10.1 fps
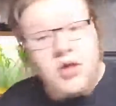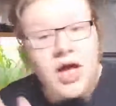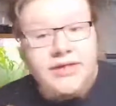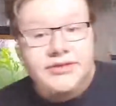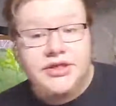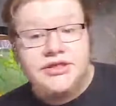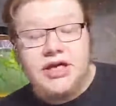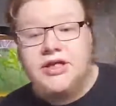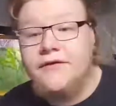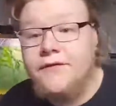Oscars
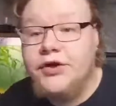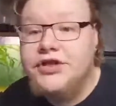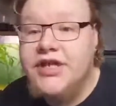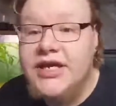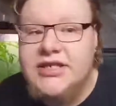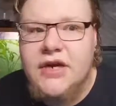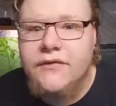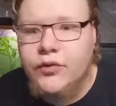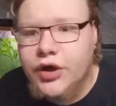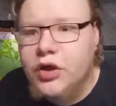got their first taste
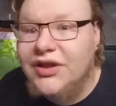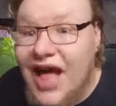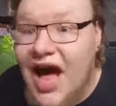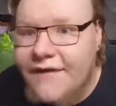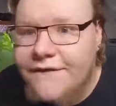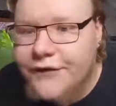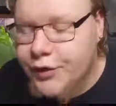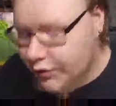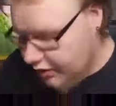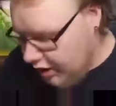of real live food.